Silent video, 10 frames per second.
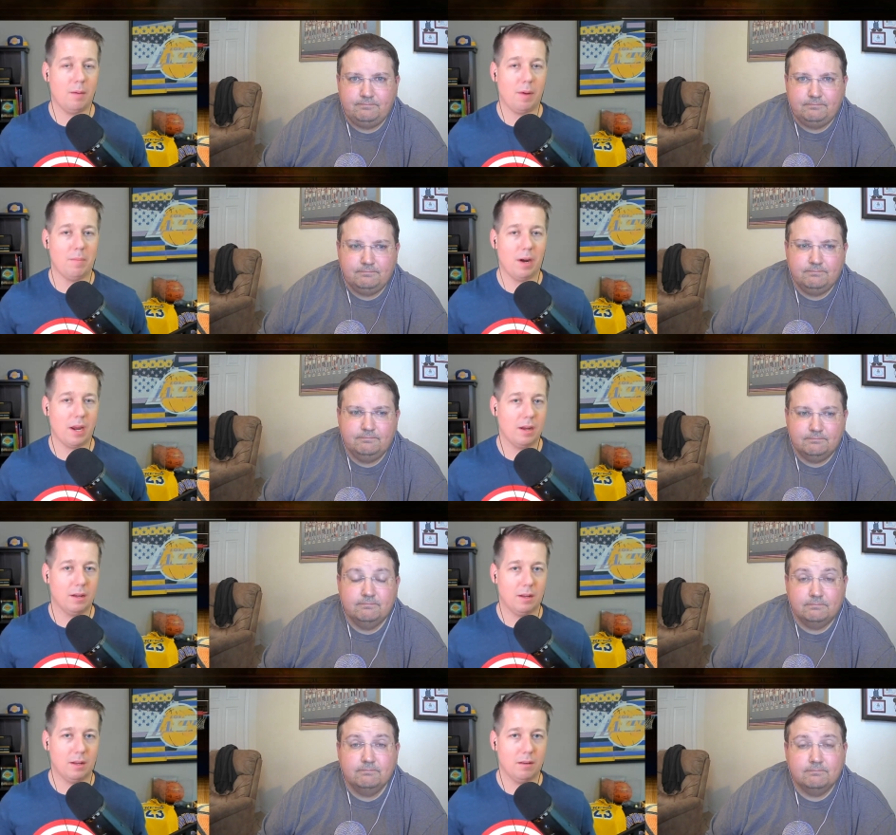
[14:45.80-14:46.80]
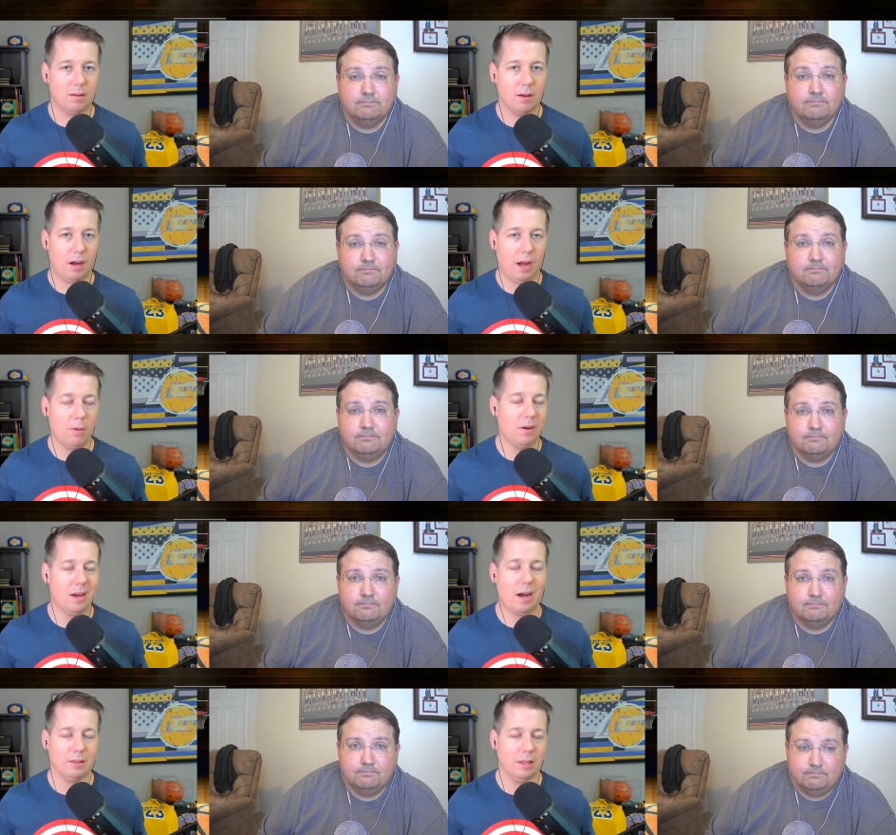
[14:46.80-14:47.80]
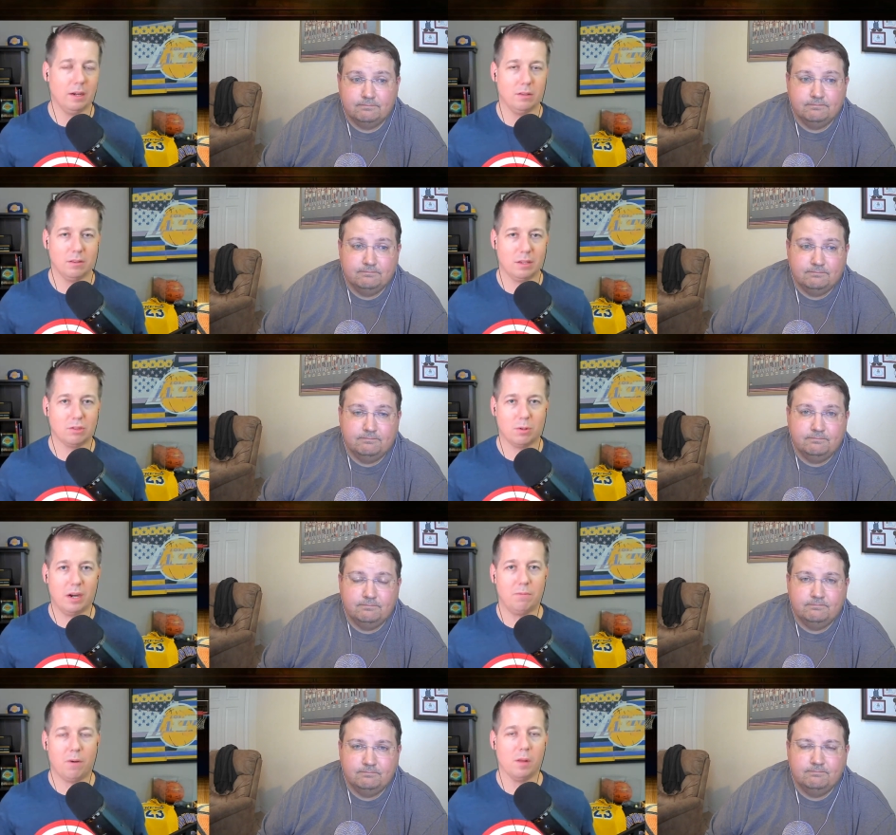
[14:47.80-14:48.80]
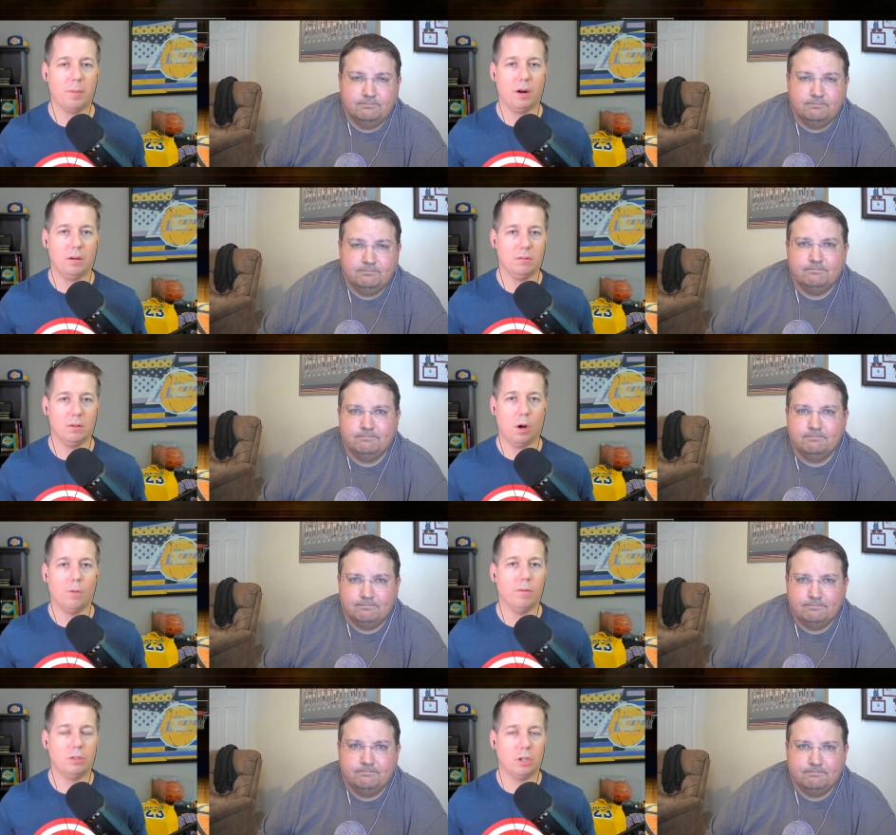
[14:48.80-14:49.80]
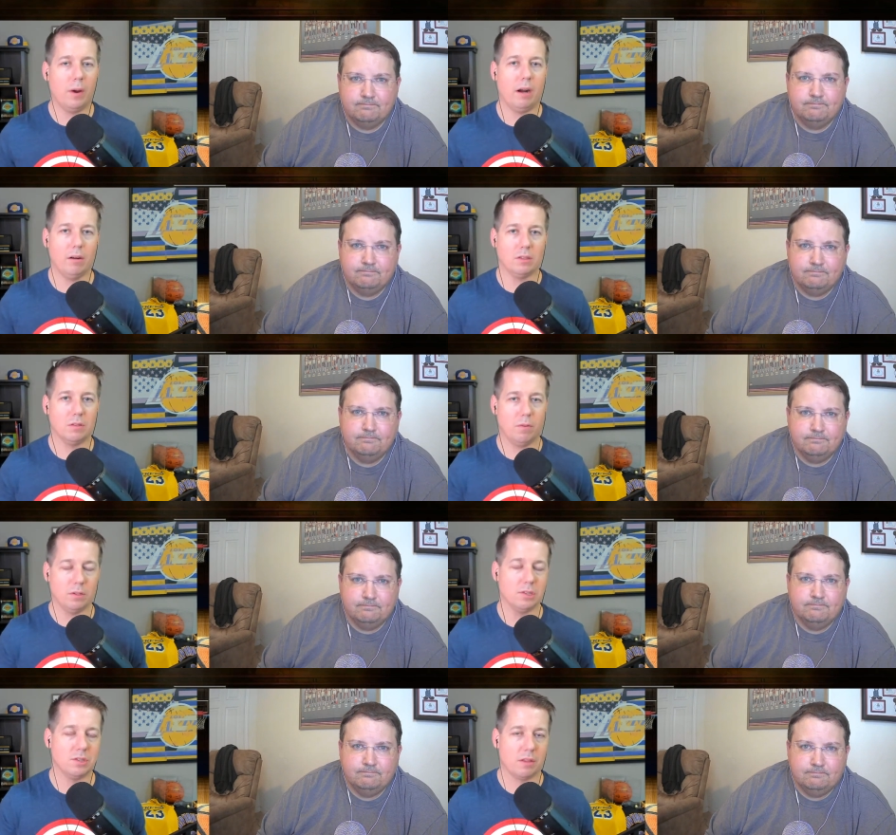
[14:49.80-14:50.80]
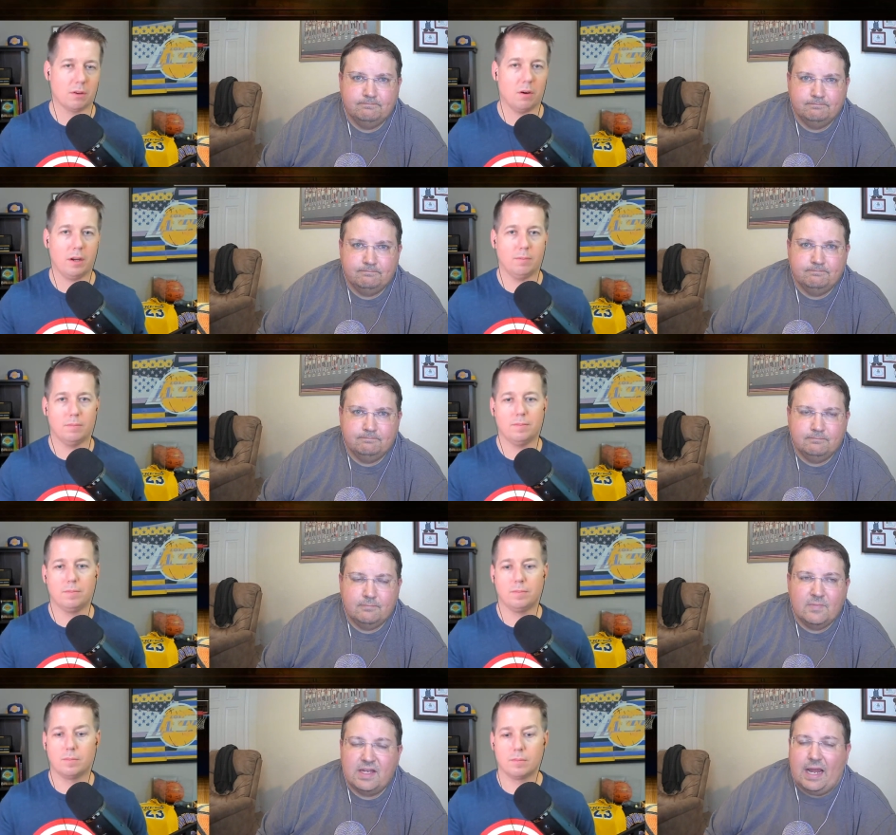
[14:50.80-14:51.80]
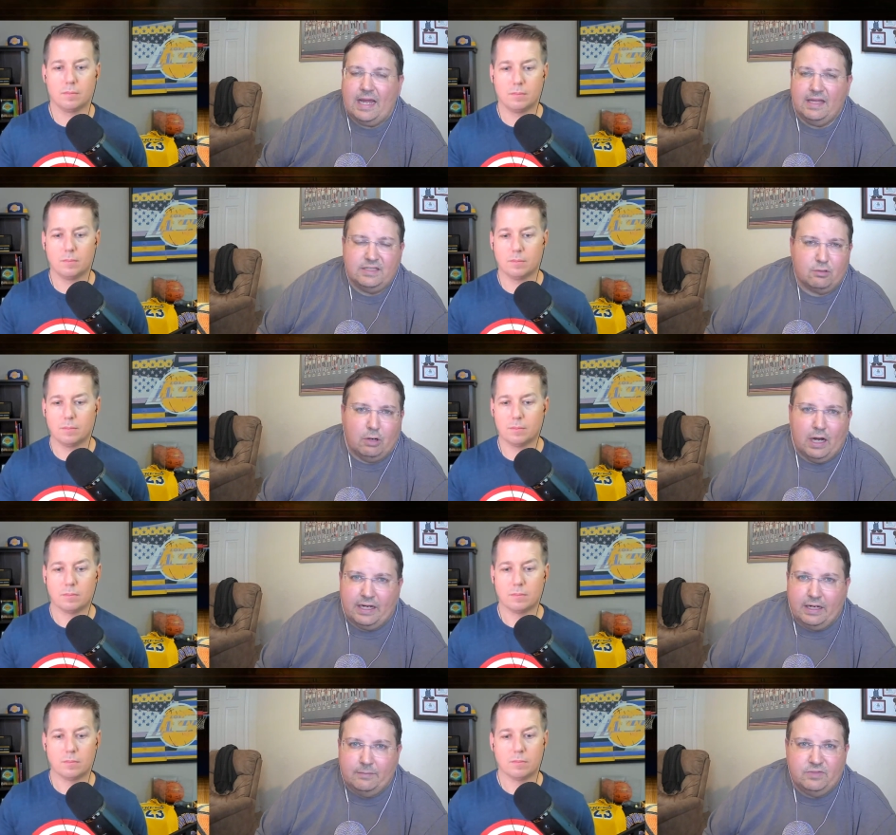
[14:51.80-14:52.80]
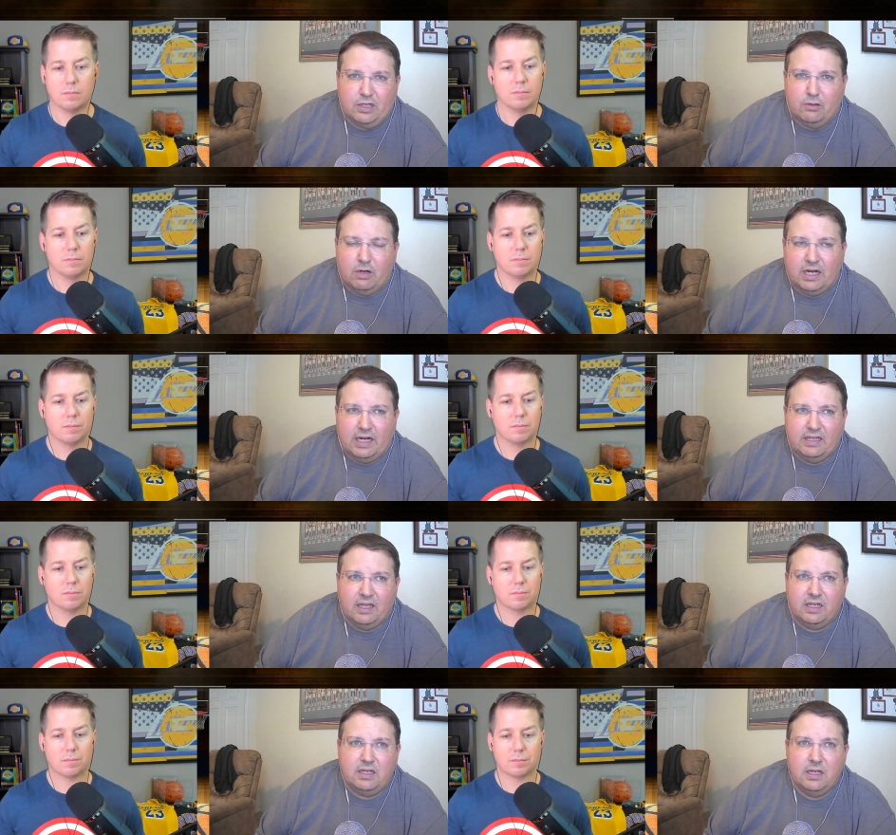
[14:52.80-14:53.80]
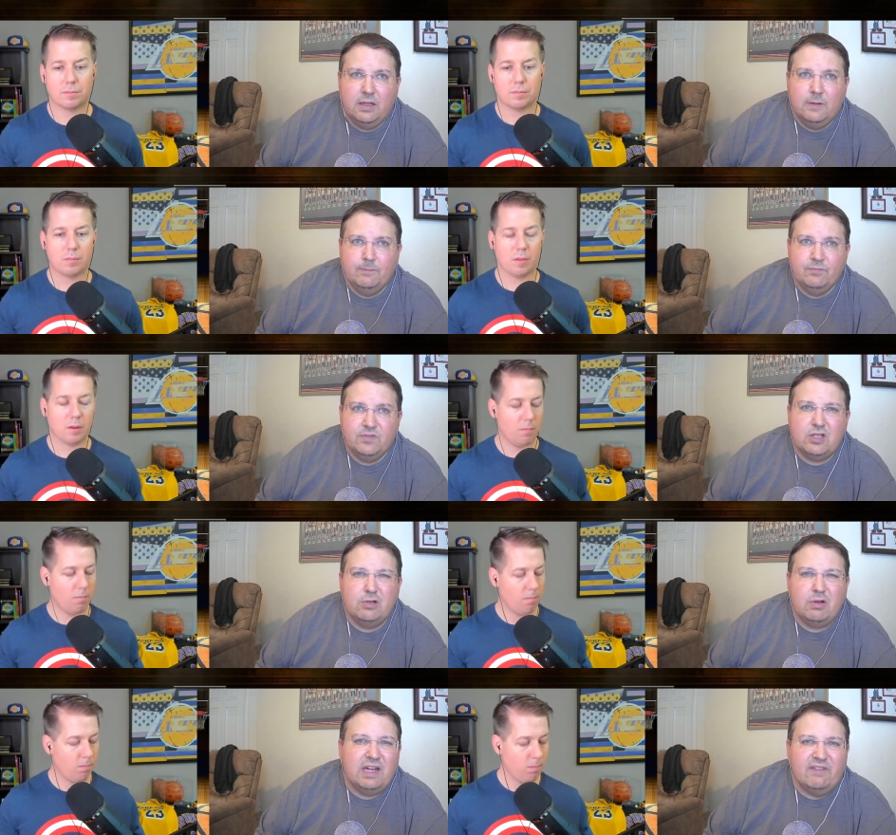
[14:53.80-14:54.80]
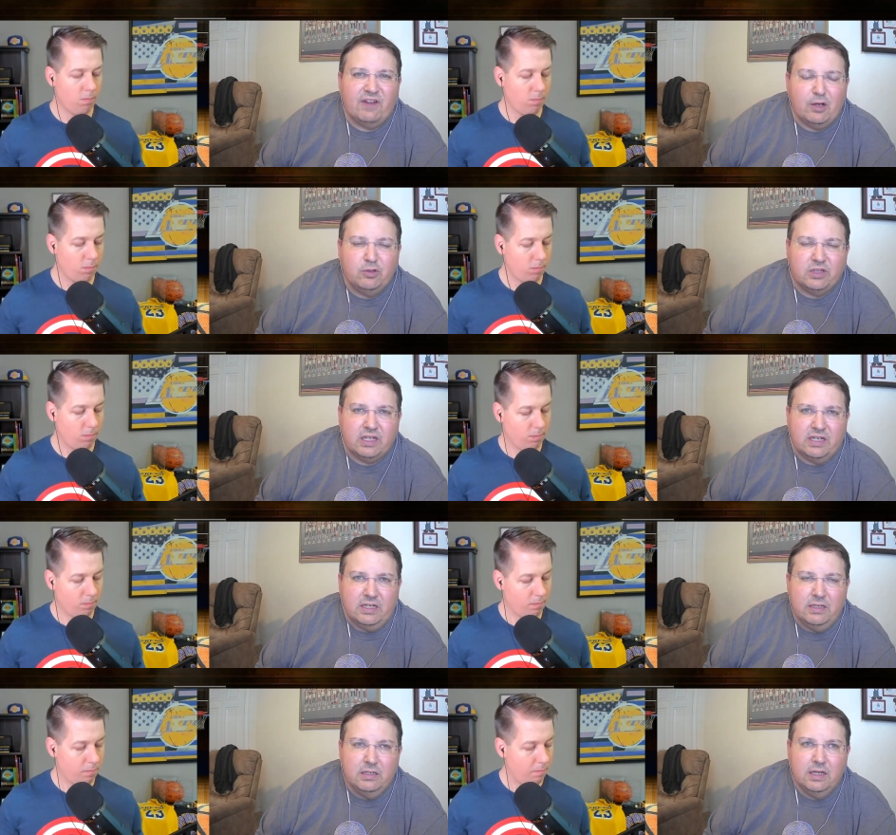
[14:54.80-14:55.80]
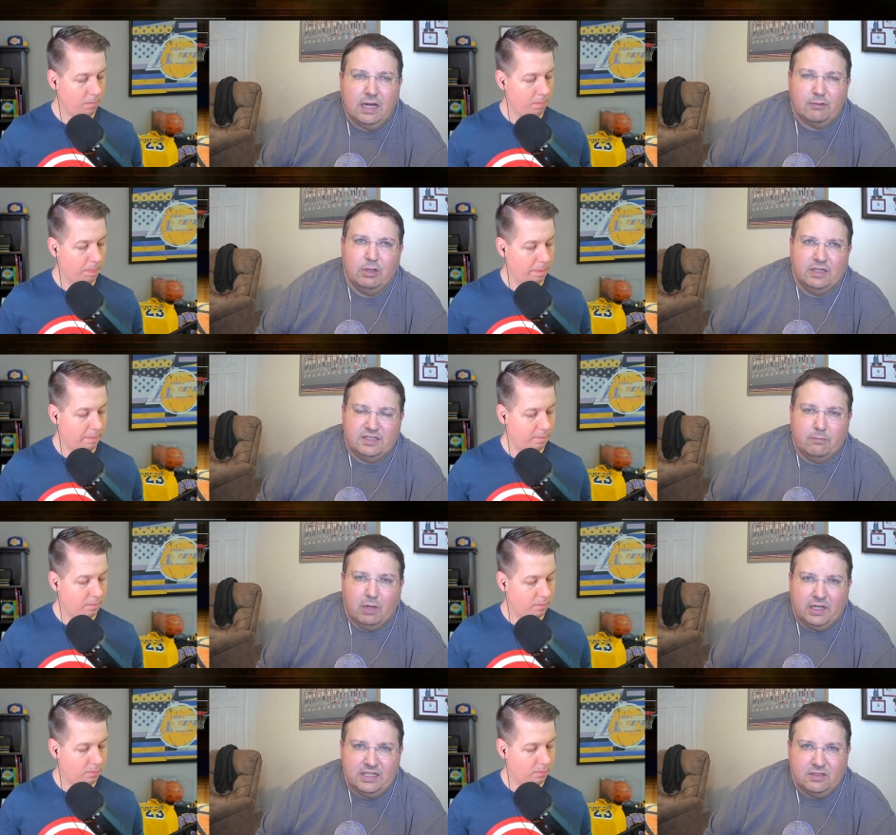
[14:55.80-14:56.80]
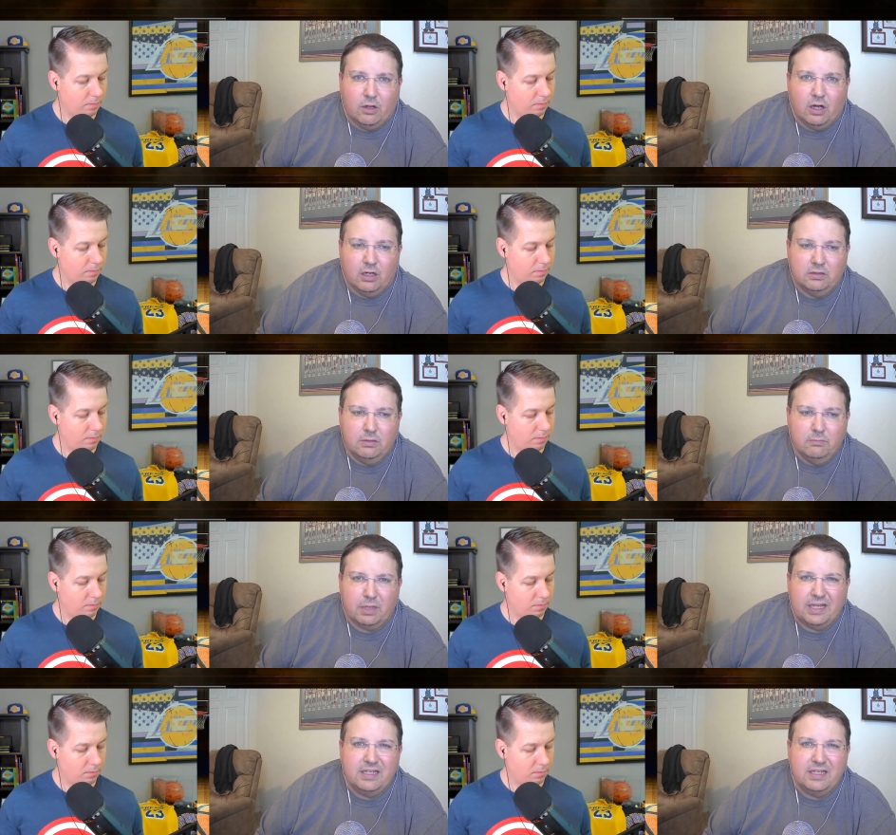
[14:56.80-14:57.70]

Speaker 1: not my money i would not let it, this trade fall apart over joe harris versus seth curry
Speaker 2: yeah that's where i am too i think too if healthy i realize the money's long but I